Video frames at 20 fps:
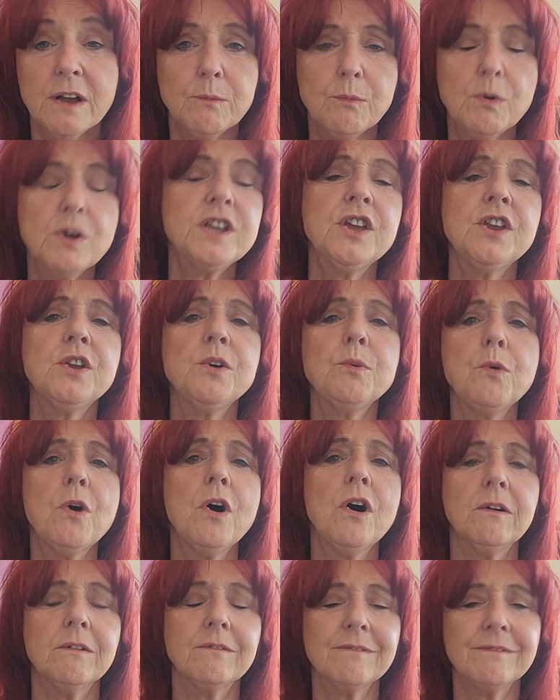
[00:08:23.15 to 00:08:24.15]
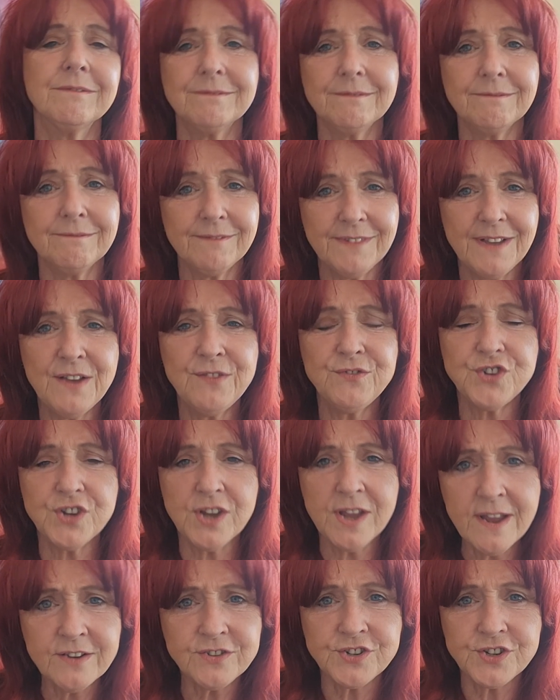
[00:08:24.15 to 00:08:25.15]
Well, you know what? If
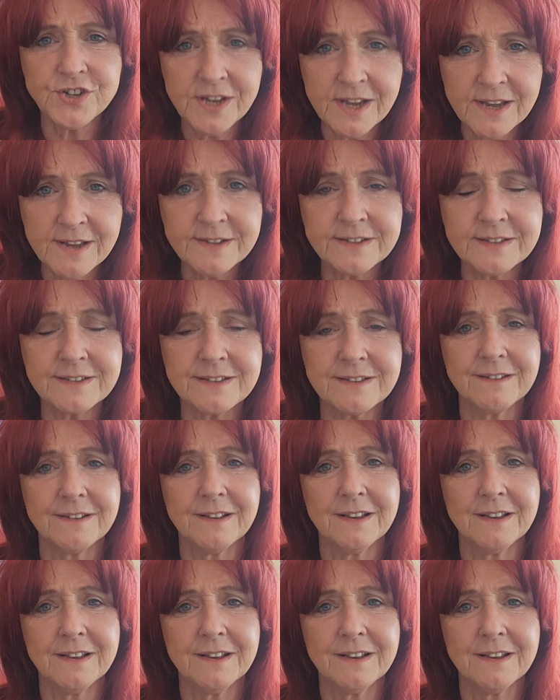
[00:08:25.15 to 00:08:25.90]
she is, she is.